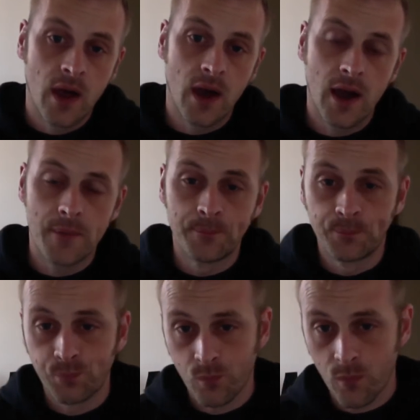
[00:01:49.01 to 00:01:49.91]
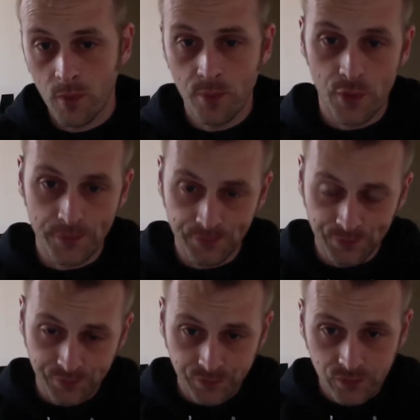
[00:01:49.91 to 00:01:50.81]
But
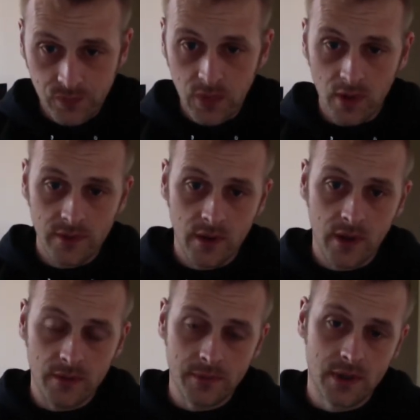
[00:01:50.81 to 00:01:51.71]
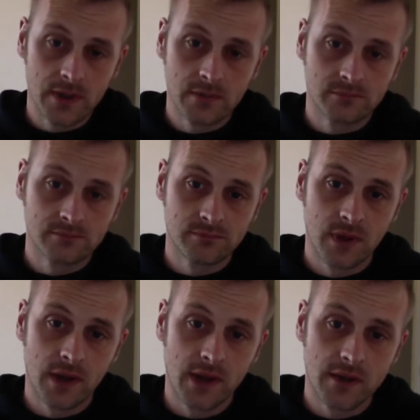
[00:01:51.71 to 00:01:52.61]

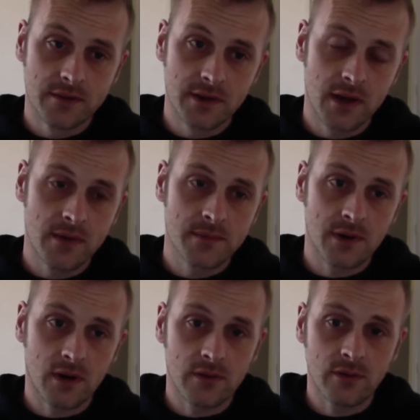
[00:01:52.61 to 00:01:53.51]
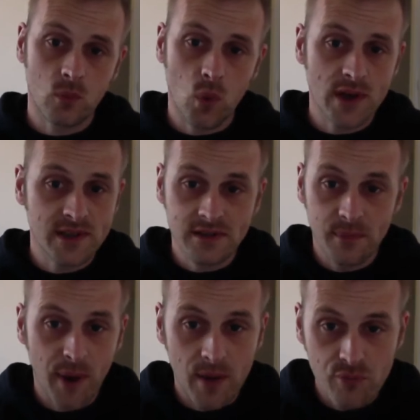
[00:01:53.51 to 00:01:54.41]
in terms of which is the
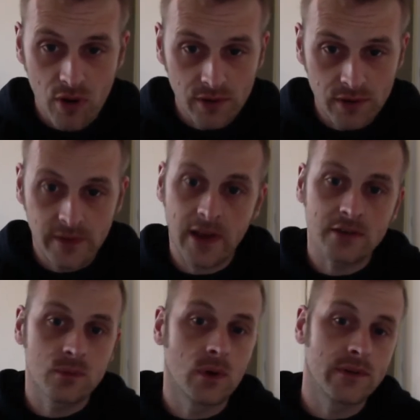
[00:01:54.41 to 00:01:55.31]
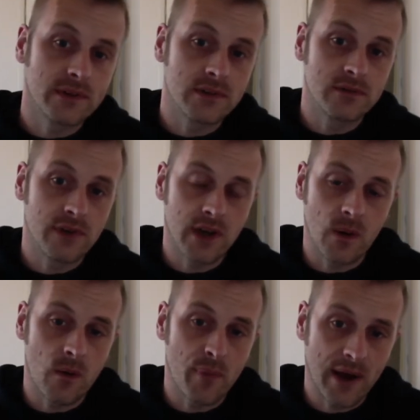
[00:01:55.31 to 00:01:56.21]
better product, that's what this is
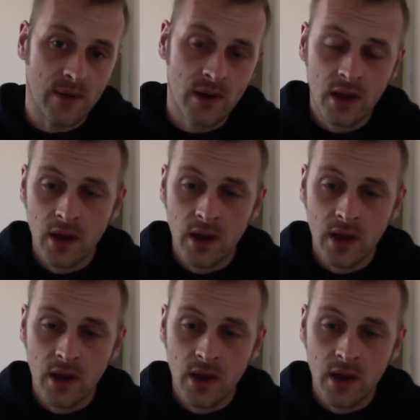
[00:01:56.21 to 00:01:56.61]
video about.